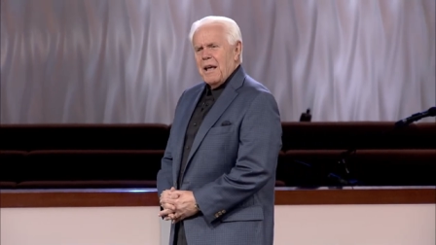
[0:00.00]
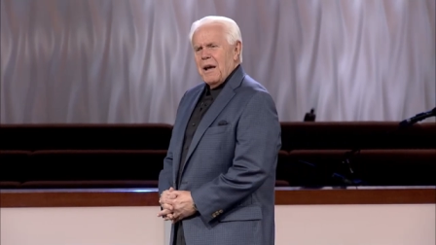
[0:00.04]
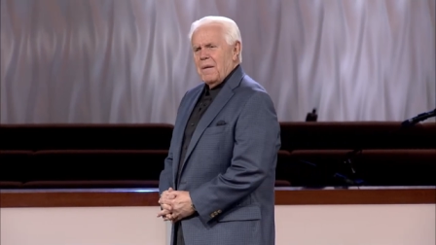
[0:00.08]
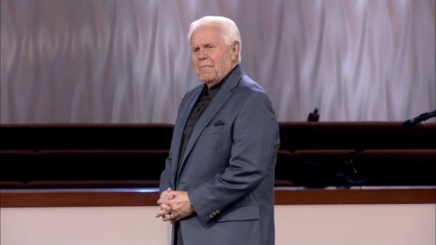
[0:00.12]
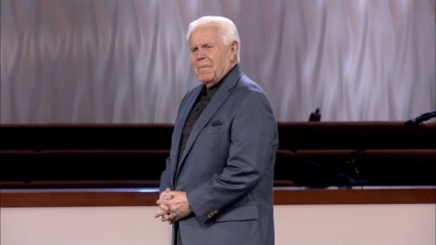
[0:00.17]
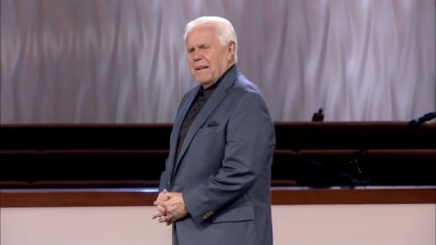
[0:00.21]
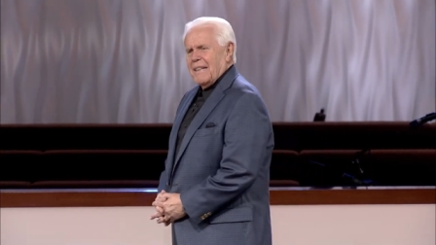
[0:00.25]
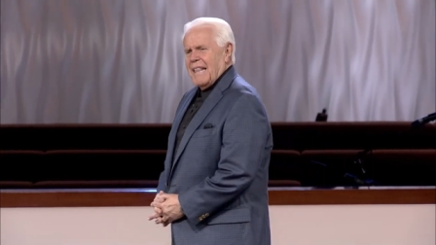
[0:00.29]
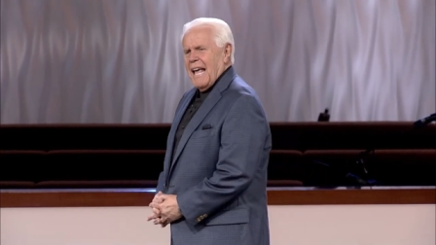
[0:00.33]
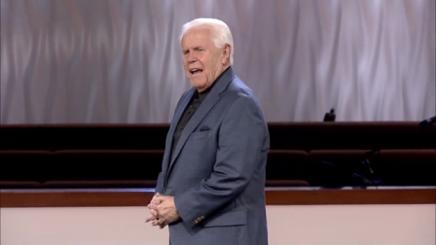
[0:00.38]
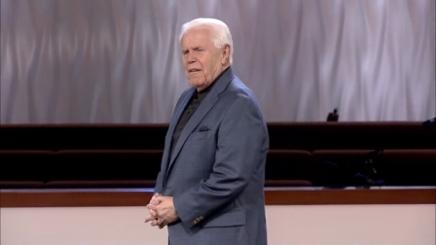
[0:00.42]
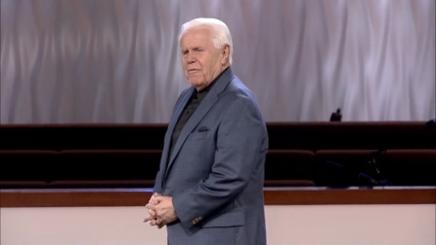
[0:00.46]

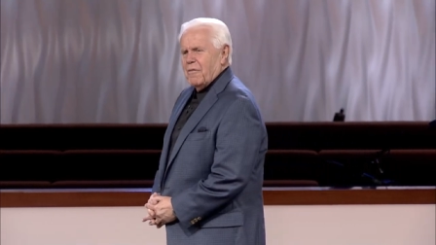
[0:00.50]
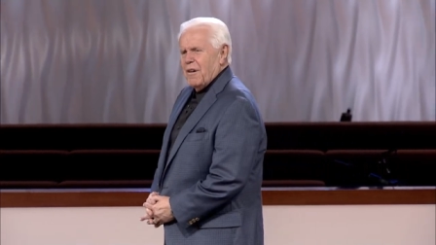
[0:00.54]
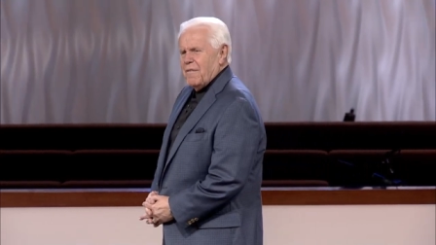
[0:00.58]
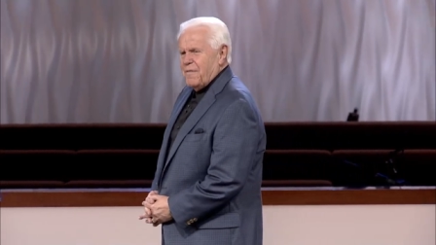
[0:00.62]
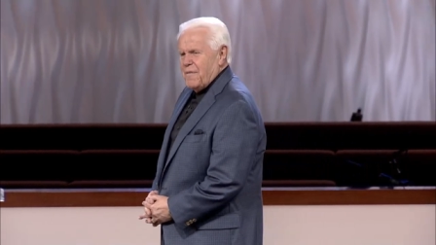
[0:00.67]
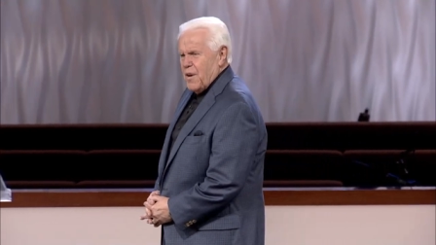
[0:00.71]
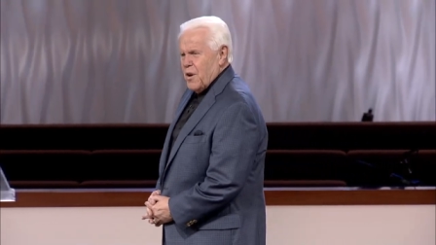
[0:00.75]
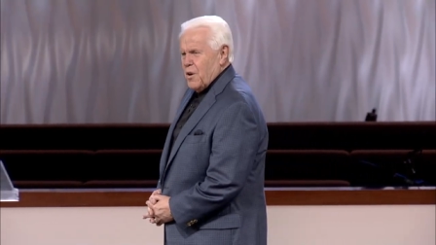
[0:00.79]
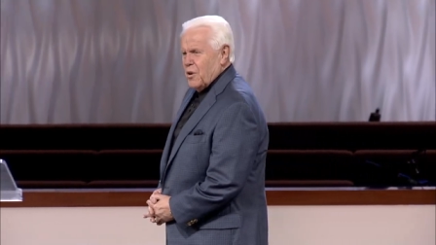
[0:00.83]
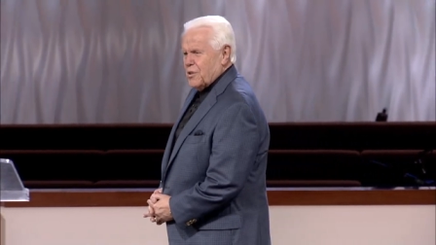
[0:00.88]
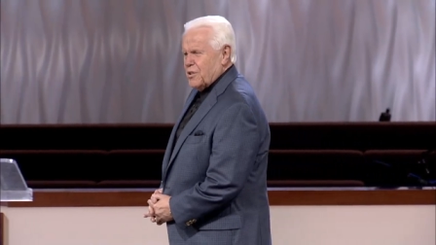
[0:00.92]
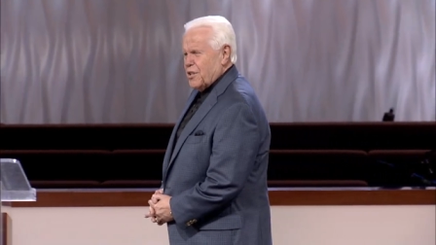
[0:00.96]
but they
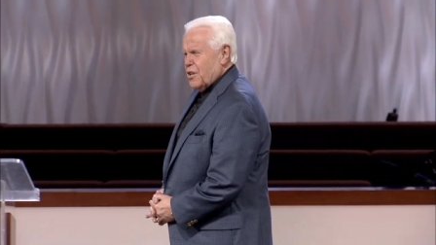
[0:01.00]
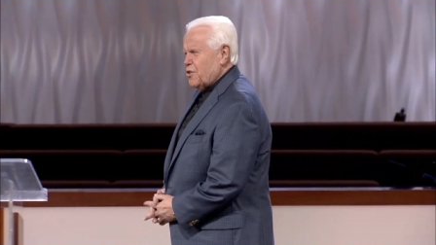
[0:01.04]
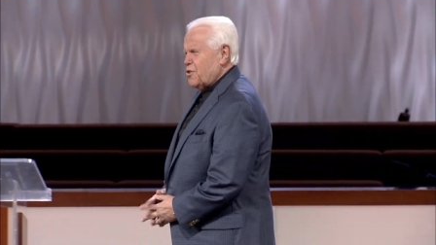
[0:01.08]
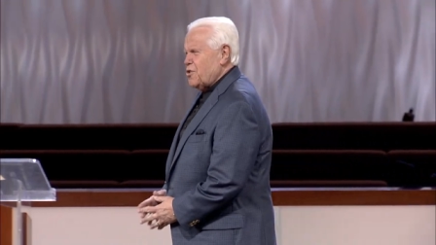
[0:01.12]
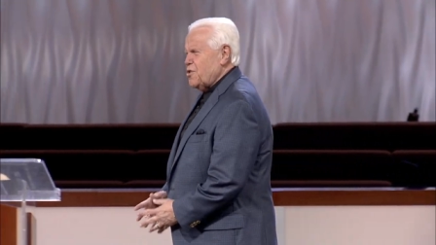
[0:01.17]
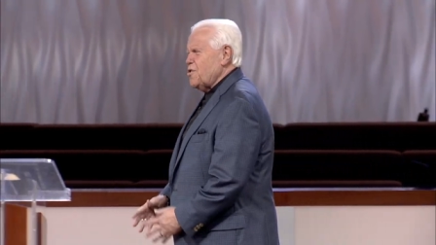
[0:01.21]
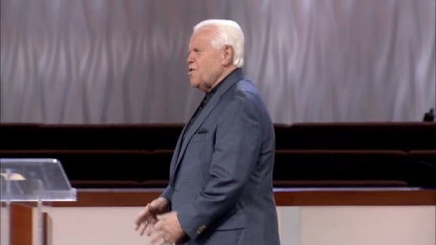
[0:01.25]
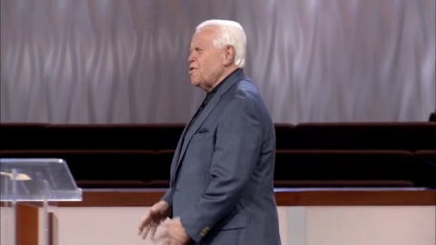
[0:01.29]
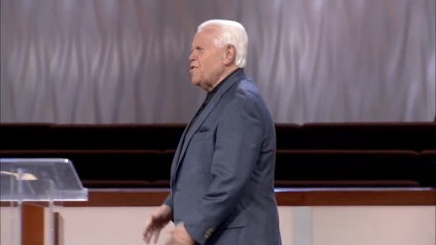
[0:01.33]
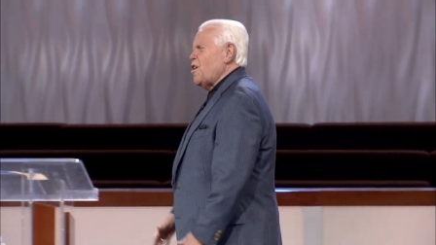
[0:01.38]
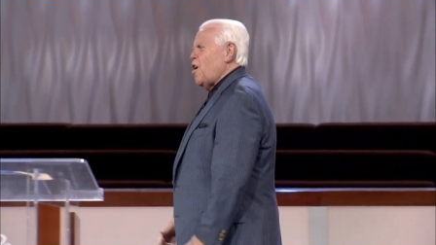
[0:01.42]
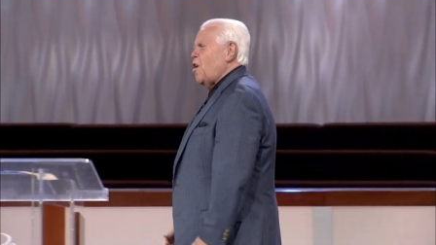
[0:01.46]
refused. Do
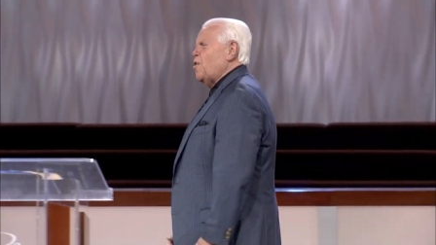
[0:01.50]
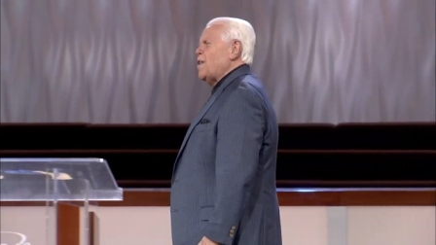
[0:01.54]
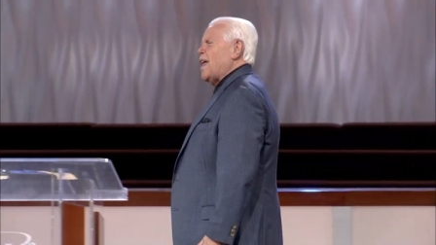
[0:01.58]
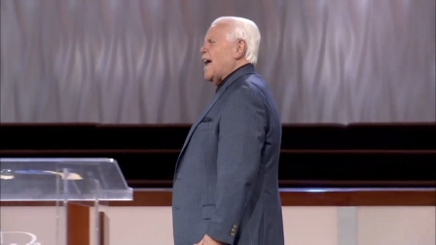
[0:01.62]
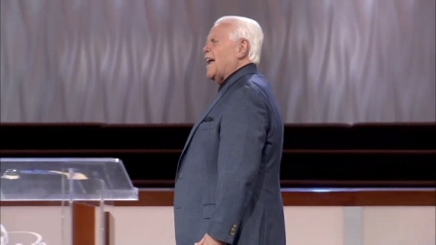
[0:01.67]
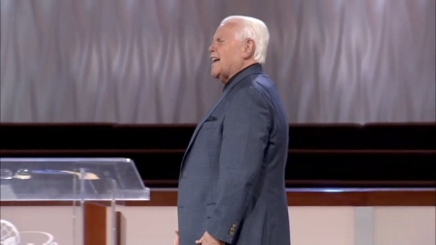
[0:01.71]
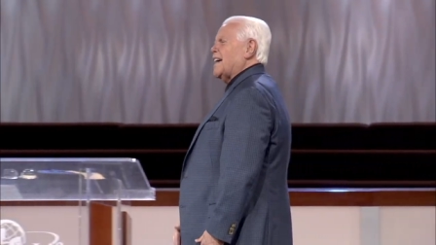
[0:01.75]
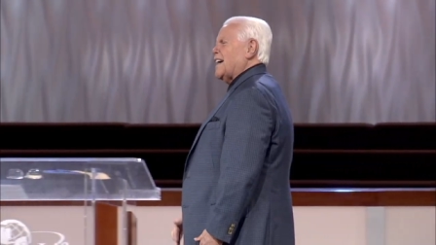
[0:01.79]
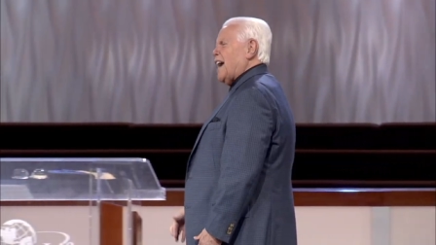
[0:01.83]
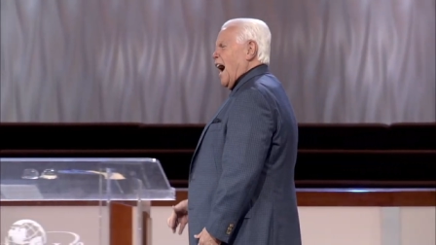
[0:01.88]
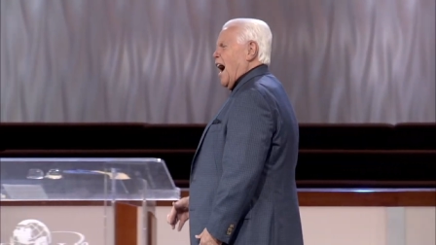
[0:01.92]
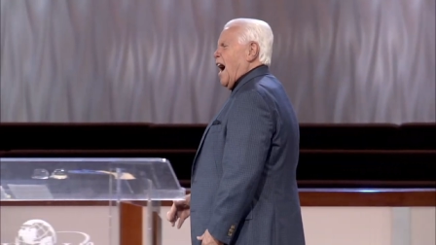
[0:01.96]
you know
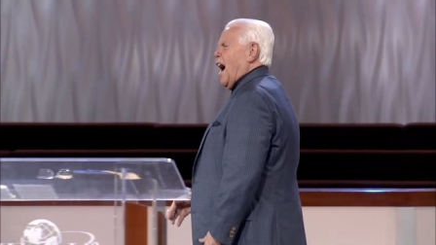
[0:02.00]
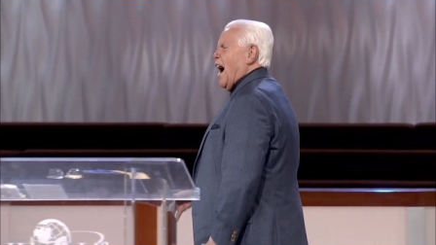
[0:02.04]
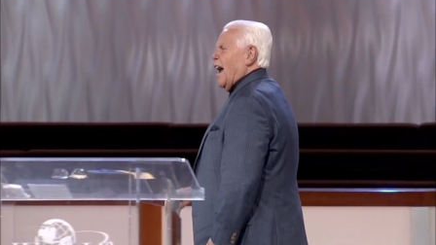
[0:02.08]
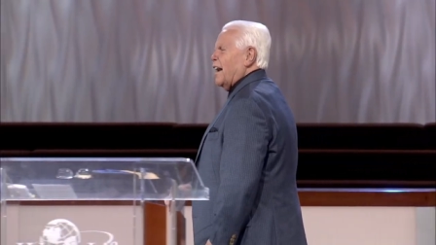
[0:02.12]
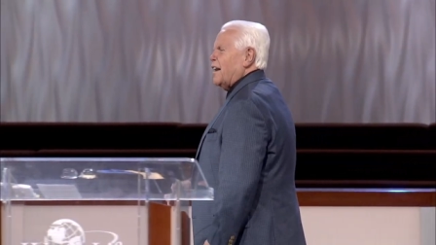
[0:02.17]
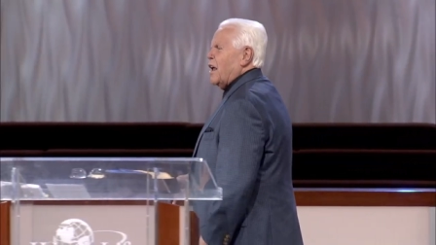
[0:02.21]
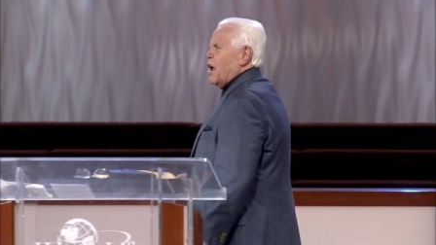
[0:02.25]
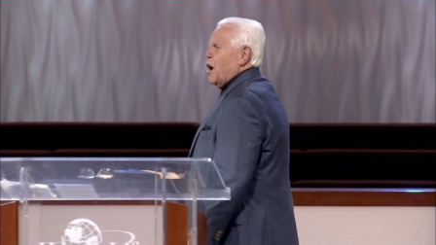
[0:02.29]
that God